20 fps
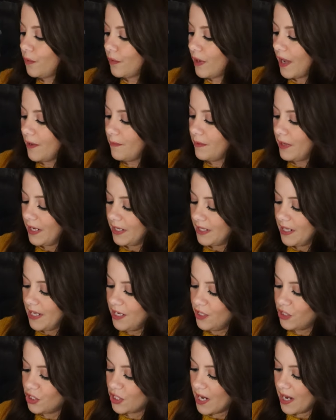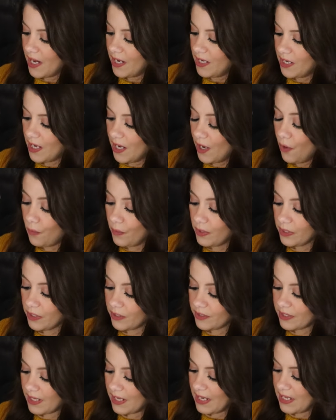Ooh, okay, we got a keychain. Oh, it
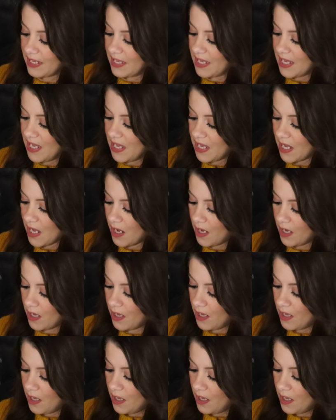looks like a key.